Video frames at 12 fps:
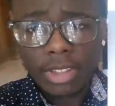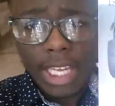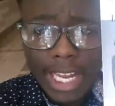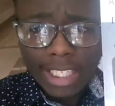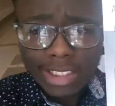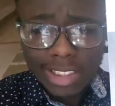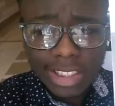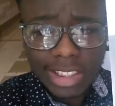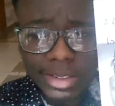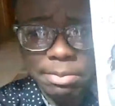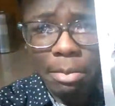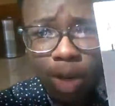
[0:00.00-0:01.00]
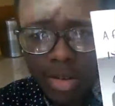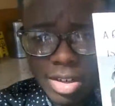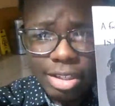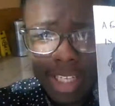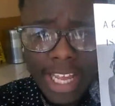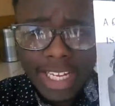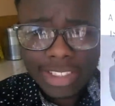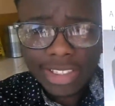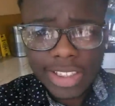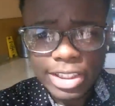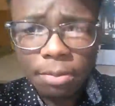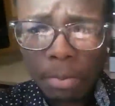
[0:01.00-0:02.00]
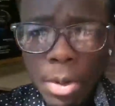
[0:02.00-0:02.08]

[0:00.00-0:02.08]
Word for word: H and M boy, H and M